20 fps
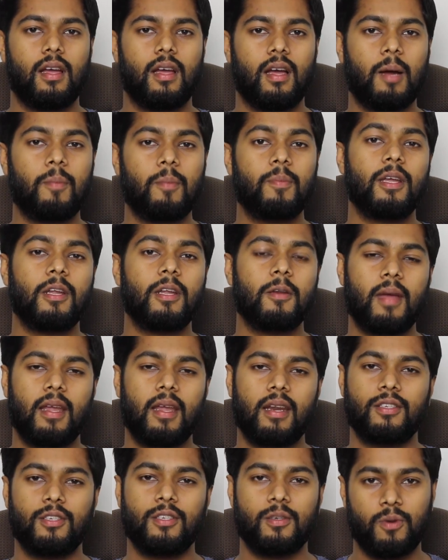Update
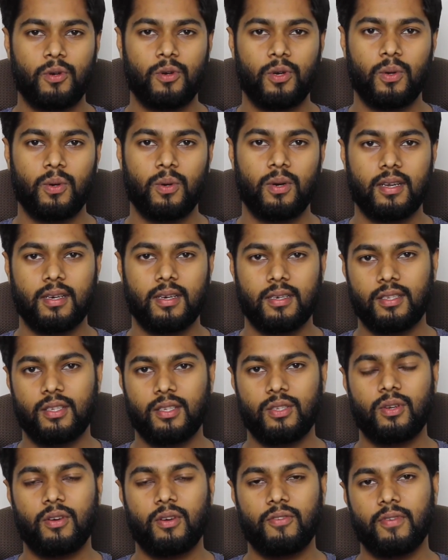Manager module
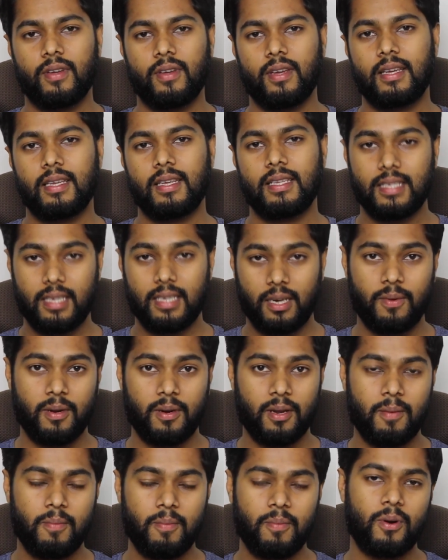consists of a server
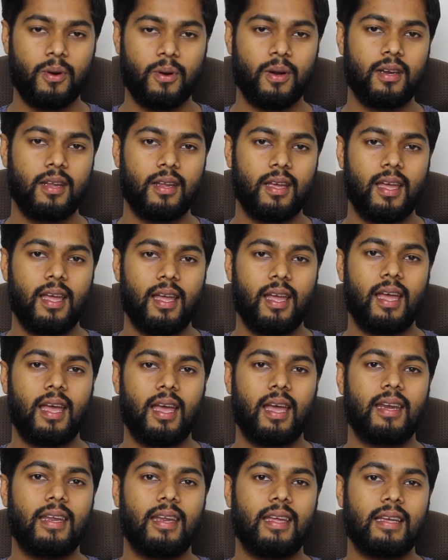component
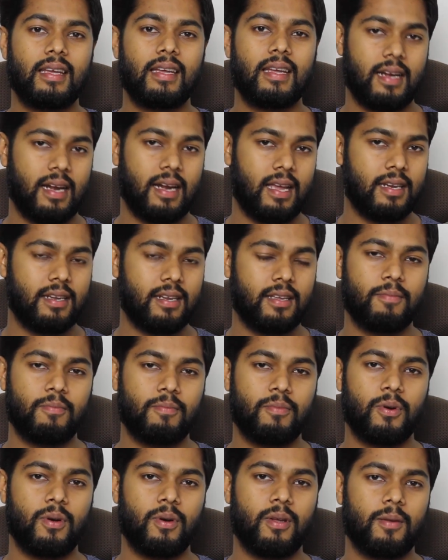and a client
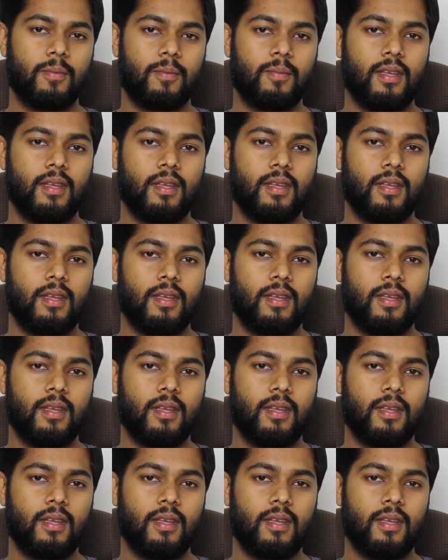component.